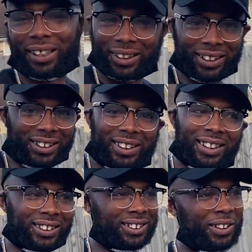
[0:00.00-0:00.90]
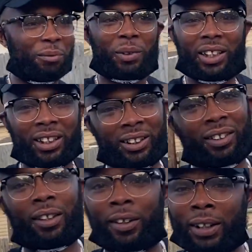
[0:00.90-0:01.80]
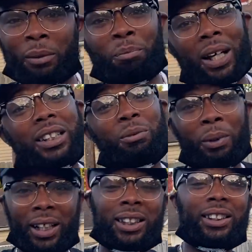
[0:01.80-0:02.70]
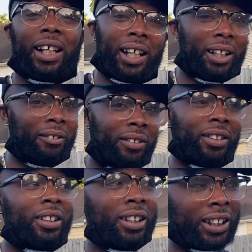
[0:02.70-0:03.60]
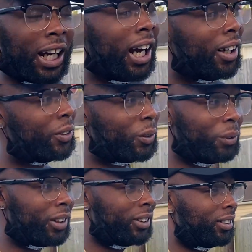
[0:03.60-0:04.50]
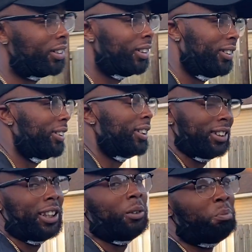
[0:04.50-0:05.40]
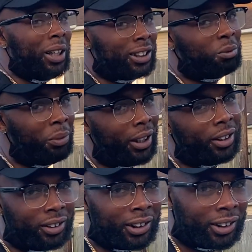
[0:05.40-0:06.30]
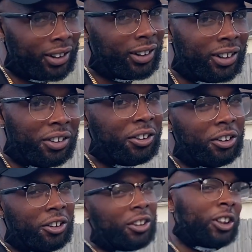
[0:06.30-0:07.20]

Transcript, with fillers: niggas, cause you mean the best bet is to have Your Honor. that's their best, bet. Yeah. So, so